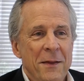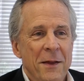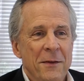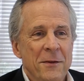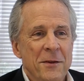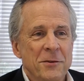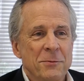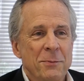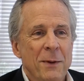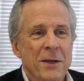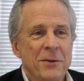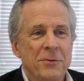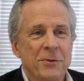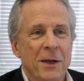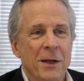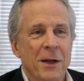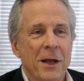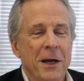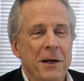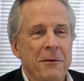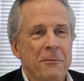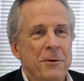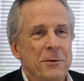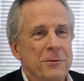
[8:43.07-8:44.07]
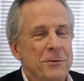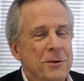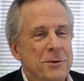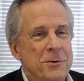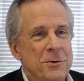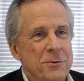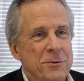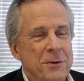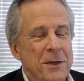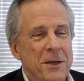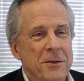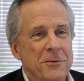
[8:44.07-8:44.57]
This may sound like a
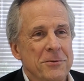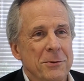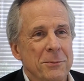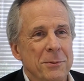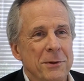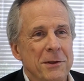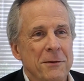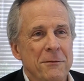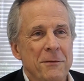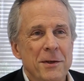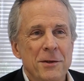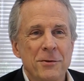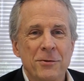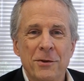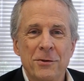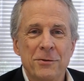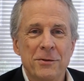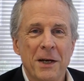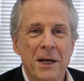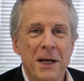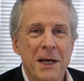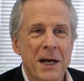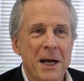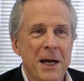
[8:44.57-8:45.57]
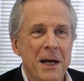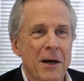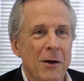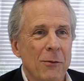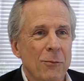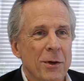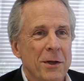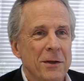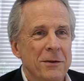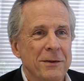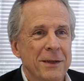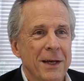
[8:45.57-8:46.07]
facetious answer, but the VCs I hang out
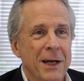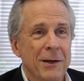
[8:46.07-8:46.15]
with